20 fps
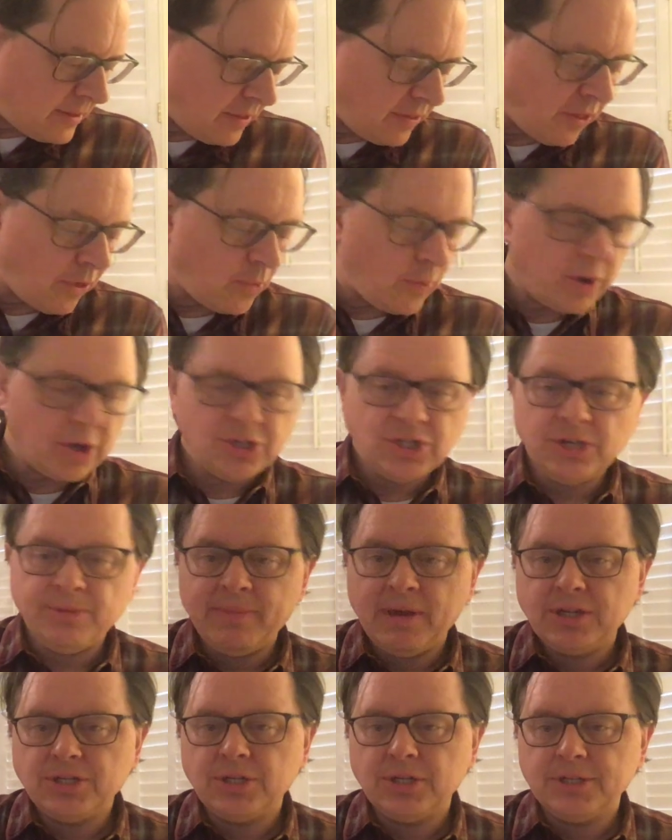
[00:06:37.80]
this is where she
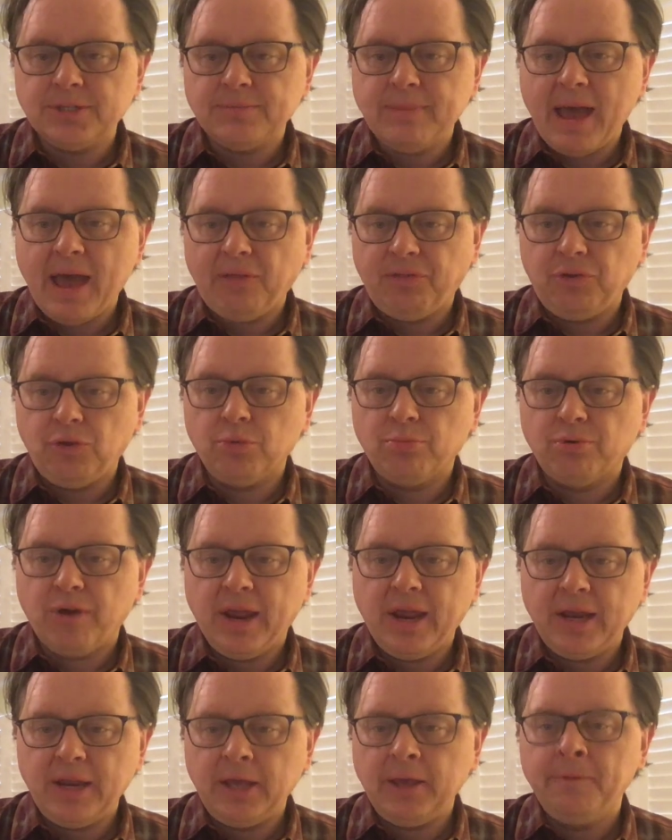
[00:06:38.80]
mentions Matthew
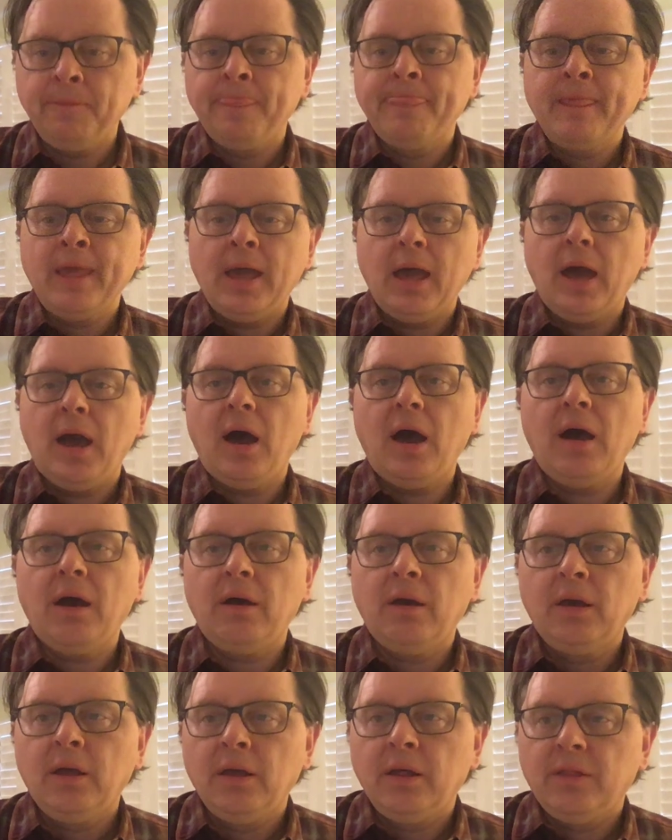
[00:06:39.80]
Brady,
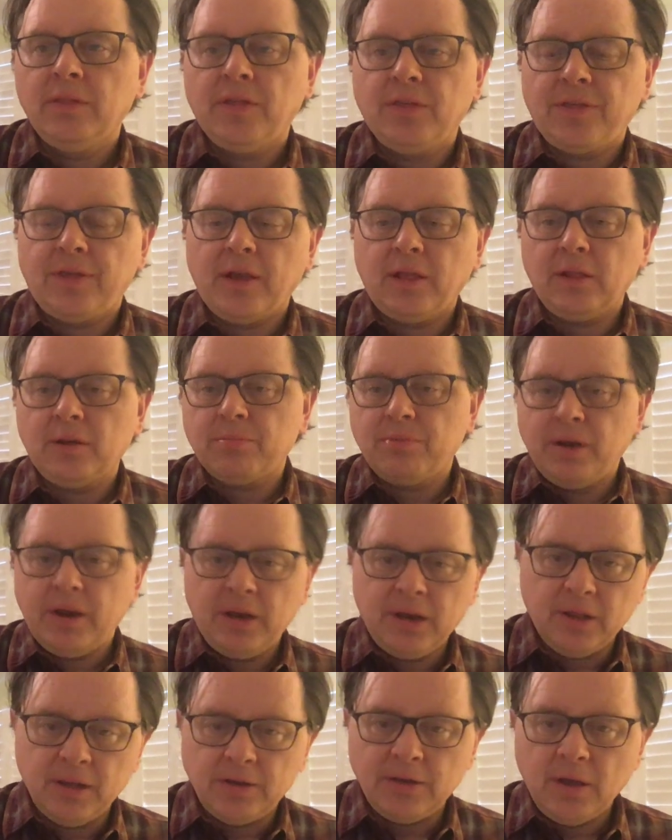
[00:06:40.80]
the
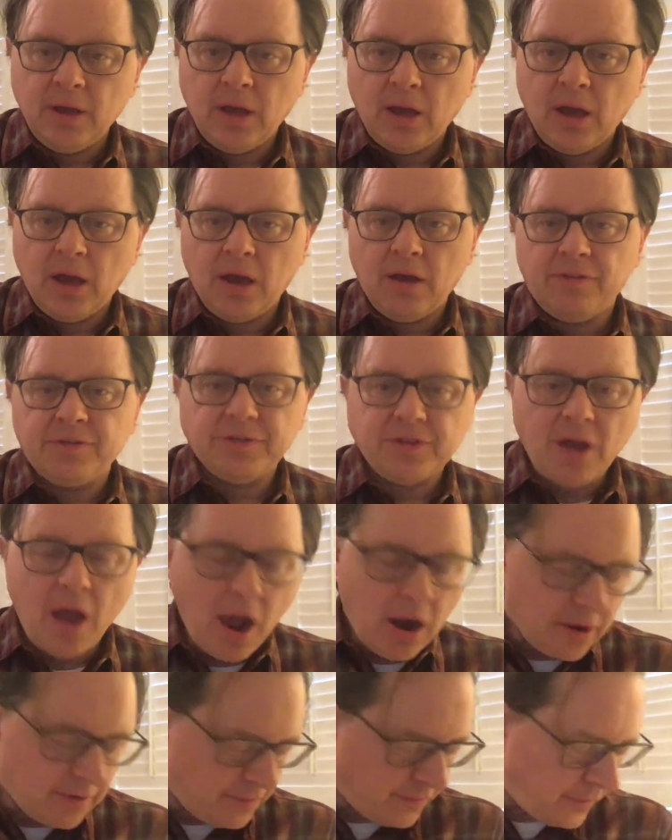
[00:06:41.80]
celebrated
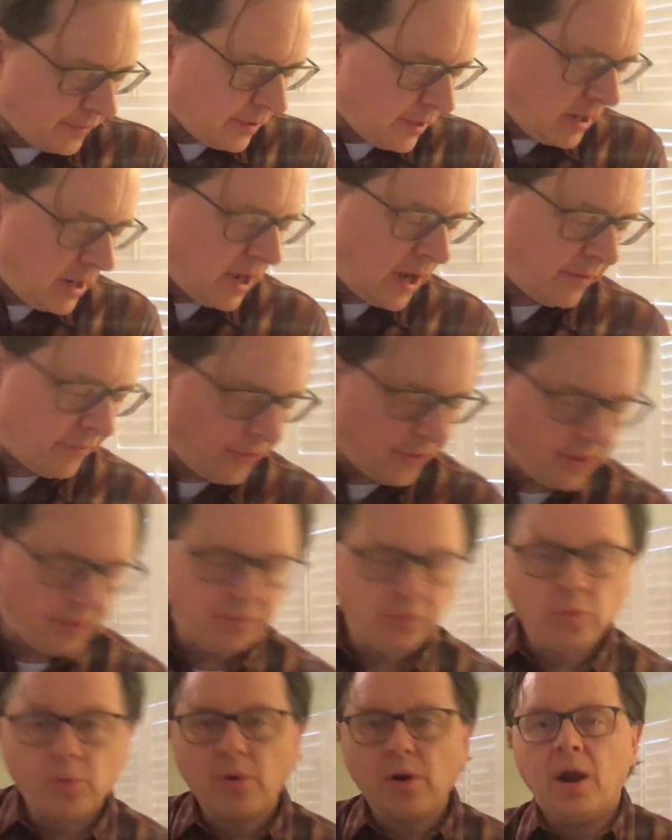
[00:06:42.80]
photographer of the
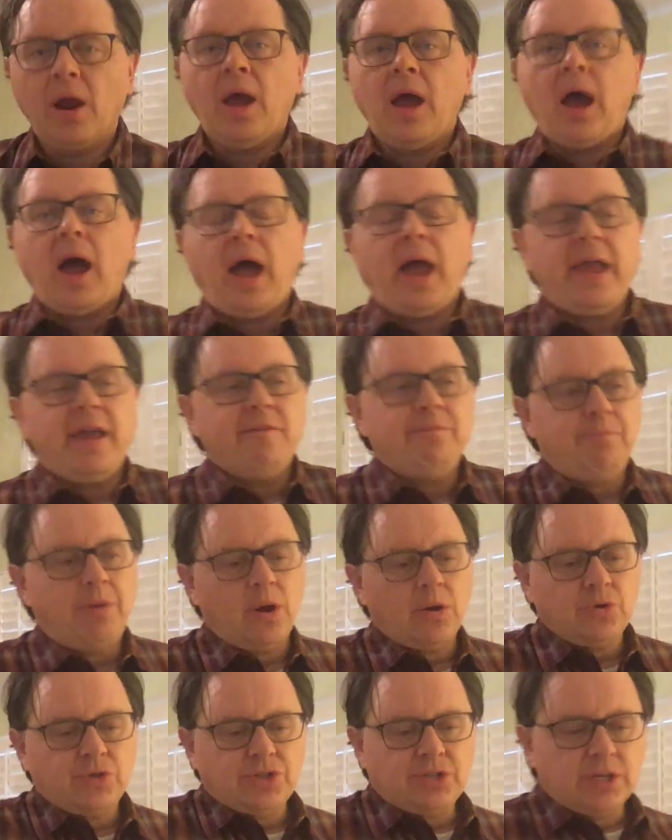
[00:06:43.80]
Civil War. I have
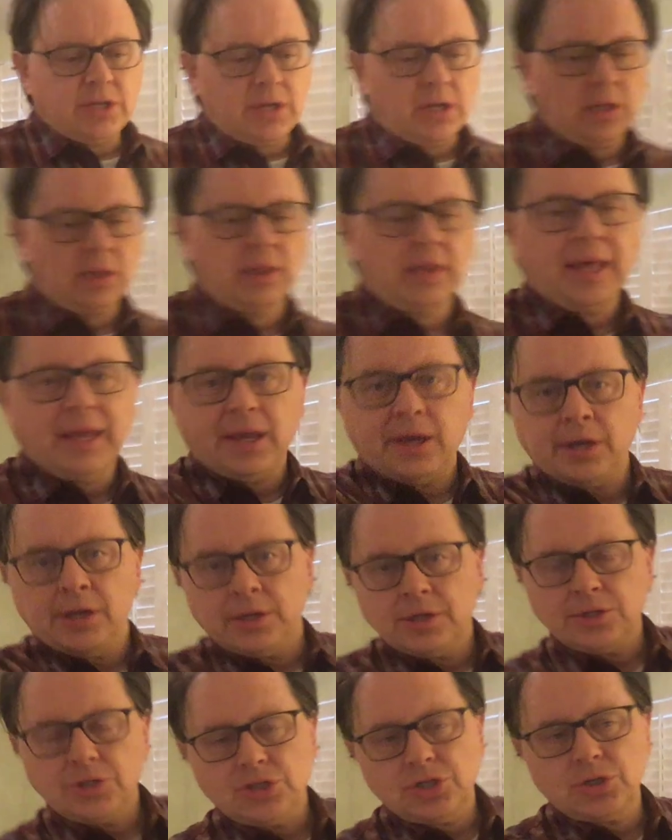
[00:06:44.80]
posted a link
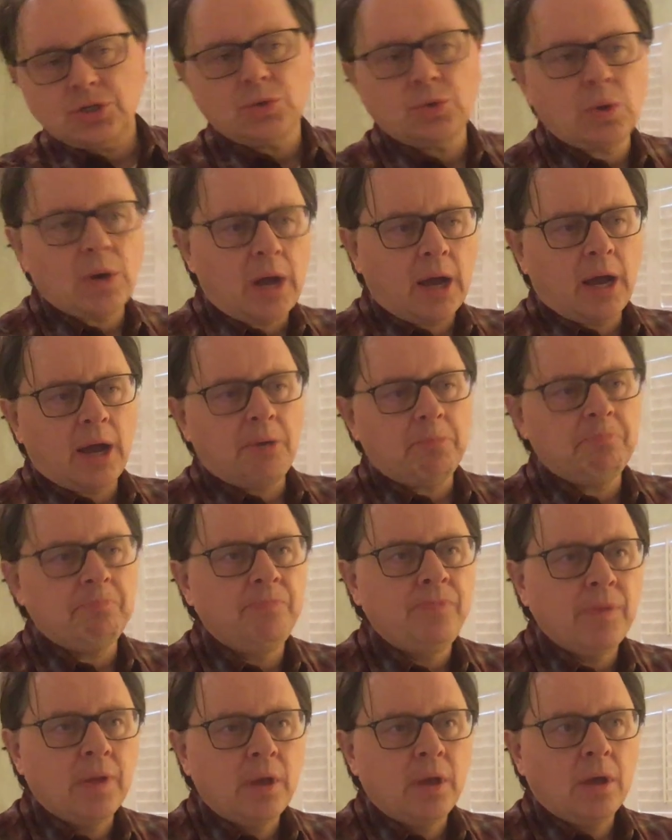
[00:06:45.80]
to
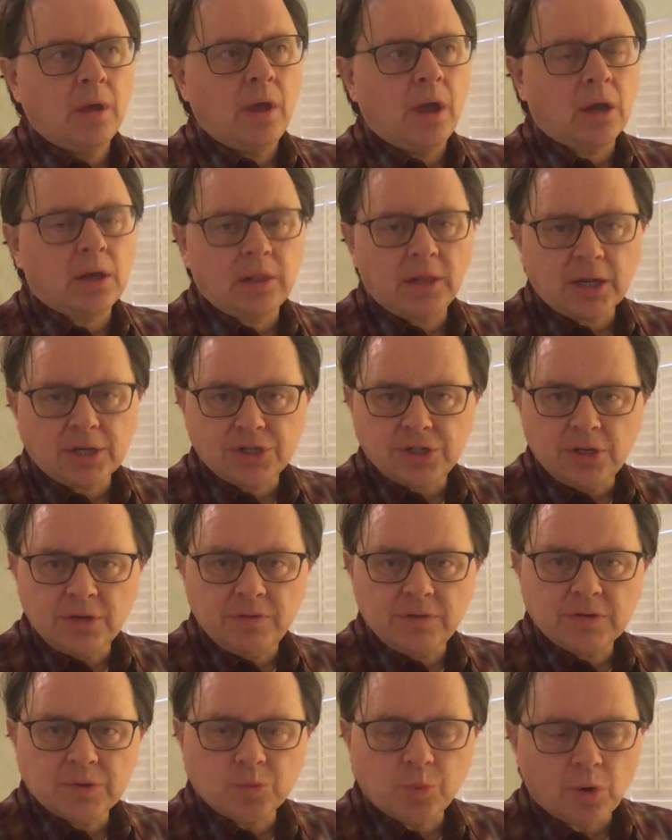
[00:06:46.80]
a collection
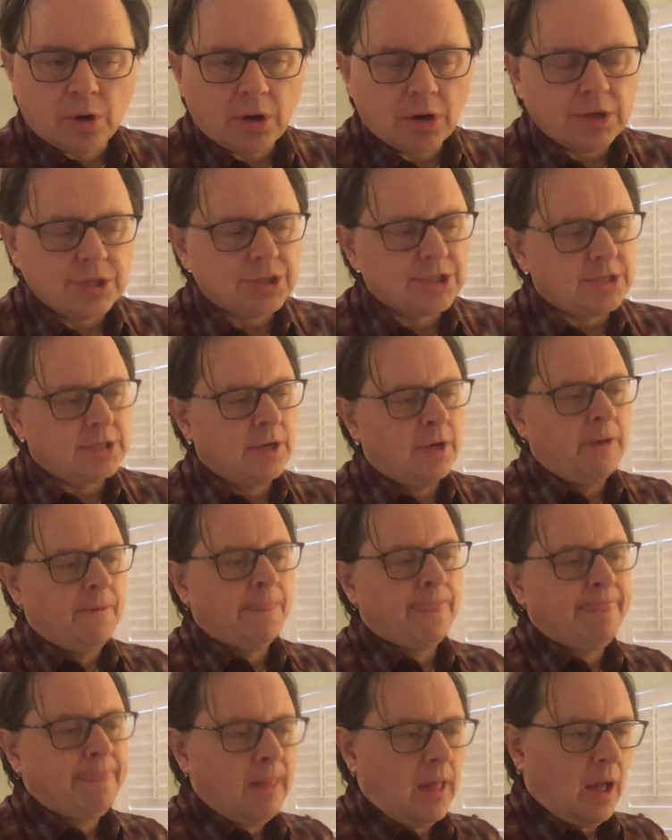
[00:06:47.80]
of his works
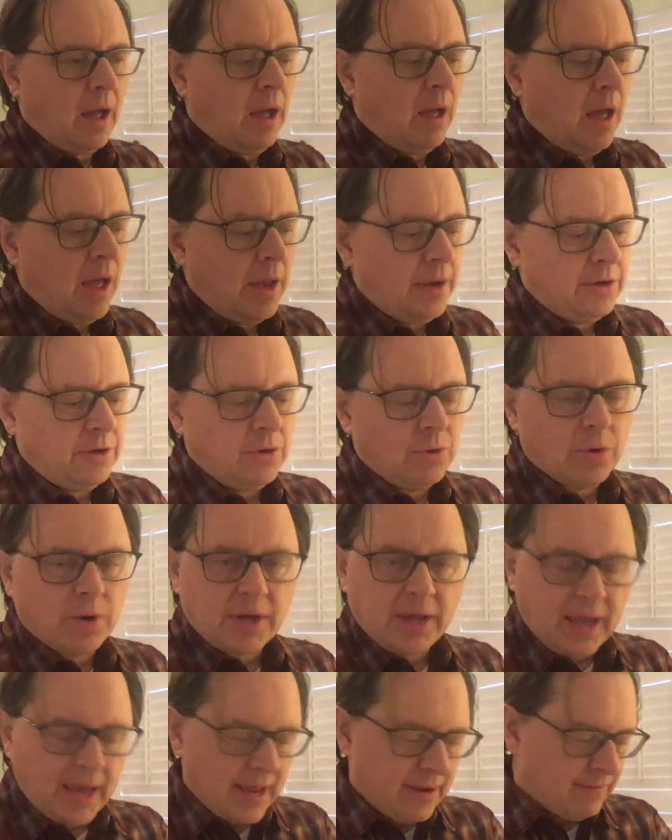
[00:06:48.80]
on your
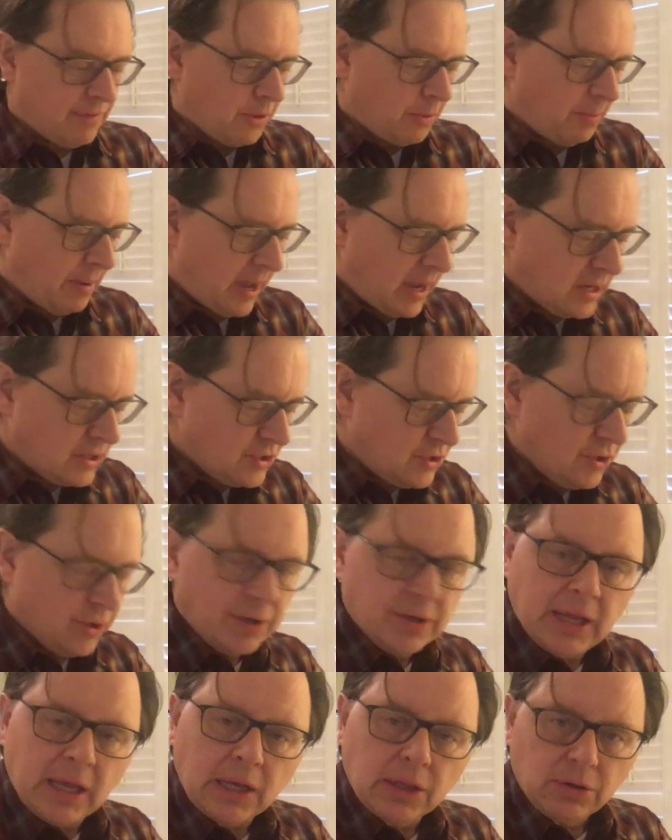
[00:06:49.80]
Canvas page, so you
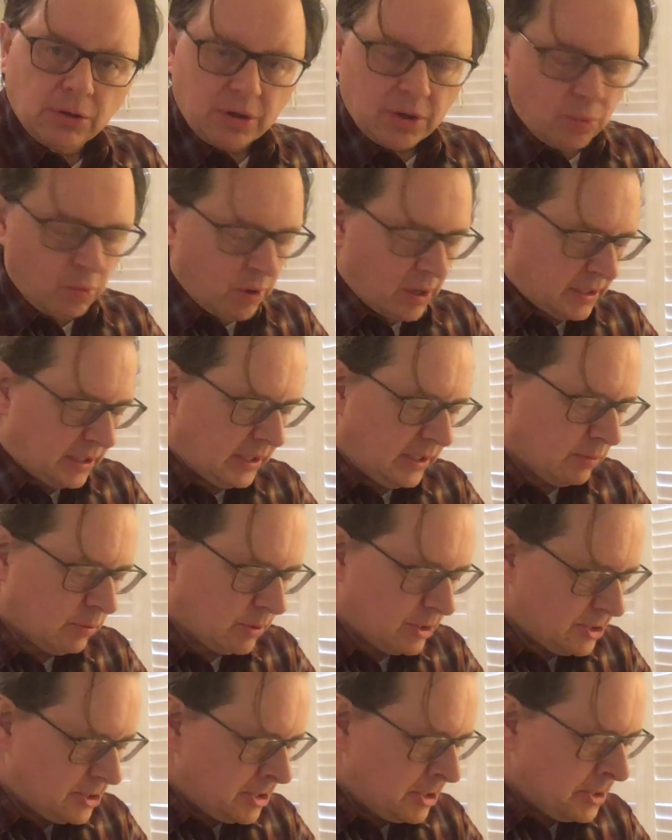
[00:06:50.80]
can take a look at what he
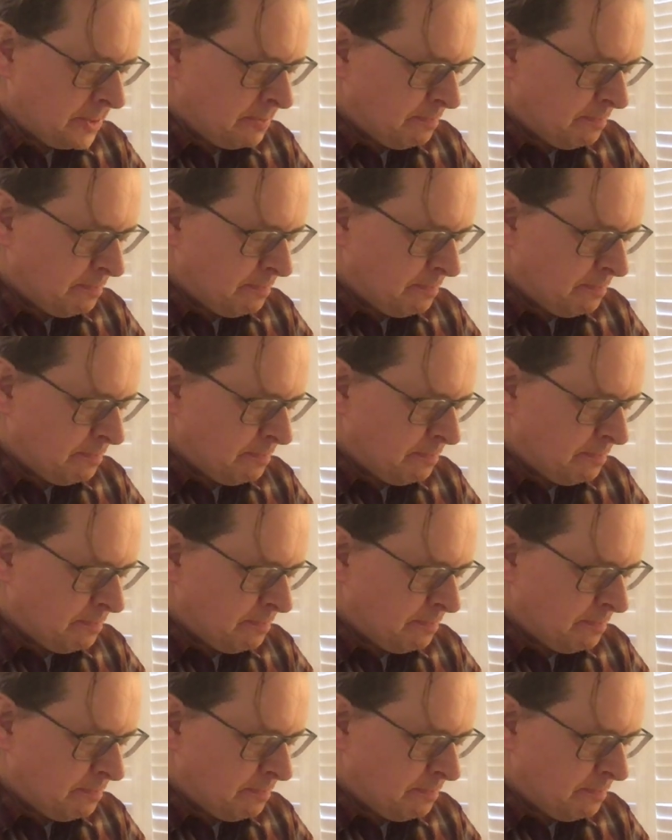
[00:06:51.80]
was